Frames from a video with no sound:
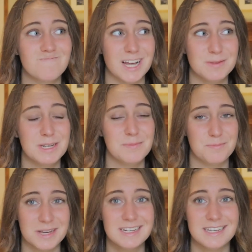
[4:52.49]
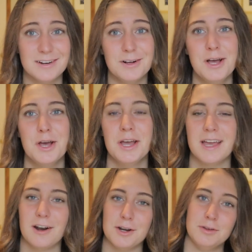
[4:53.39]
That's been a big deal
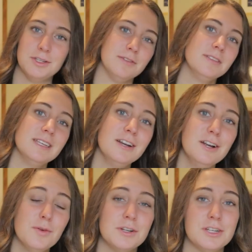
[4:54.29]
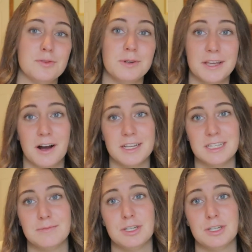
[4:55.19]
in our new student center, which is really awesome.